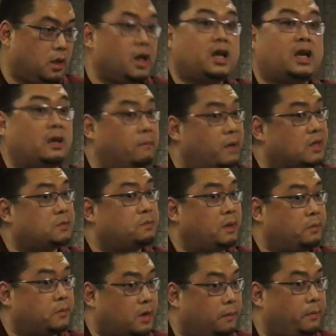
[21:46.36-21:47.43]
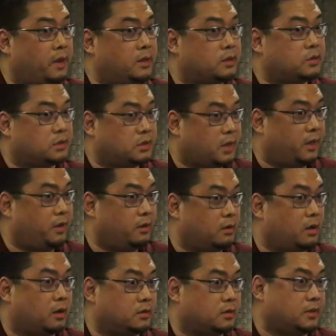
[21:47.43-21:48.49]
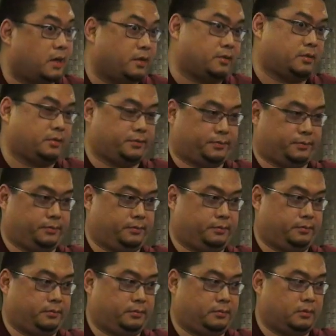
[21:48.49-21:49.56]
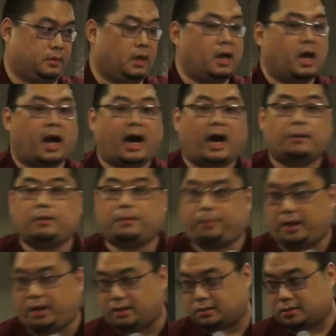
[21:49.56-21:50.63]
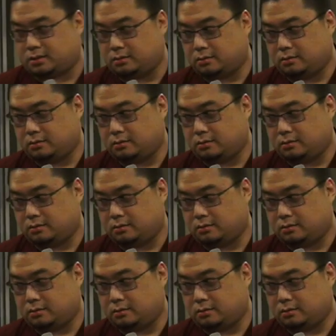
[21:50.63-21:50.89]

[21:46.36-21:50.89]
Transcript: he must be committed to stay here on site. I repeat,